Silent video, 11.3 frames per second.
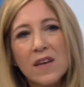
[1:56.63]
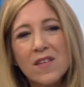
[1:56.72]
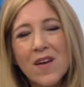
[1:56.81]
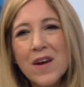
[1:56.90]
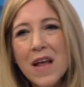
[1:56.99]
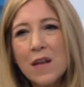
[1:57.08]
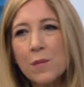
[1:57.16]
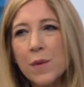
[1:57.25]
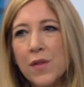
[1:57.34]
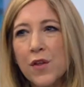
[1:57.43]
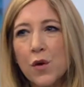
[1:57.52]
Is there an
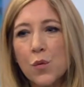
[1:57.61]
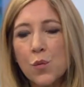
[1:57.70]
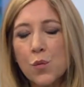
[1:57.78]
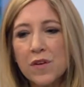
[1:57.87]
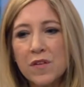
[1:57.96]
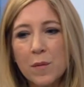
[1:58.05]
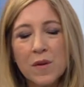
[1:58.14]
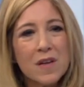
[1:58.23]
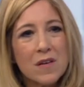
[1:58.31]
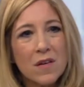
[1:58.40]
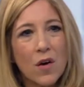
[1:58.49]
element, though, with some
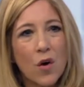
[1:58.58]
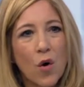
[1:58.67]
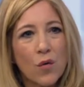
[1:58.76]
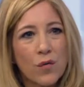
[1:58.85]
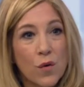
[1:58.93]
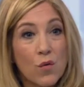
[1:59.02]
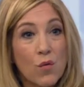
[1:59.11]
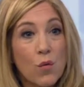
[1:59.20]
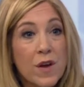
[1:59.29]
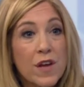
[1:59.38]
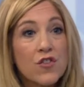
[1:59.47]
of these of
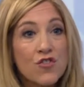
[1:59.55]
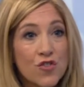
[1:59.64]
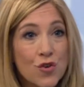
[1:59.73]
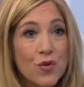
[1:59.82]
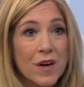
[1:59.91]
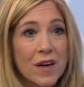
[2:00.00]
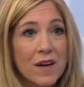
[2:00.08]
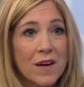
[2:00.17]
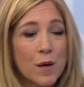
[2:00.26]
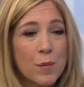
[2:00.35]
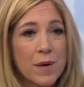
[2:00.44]
reassuring a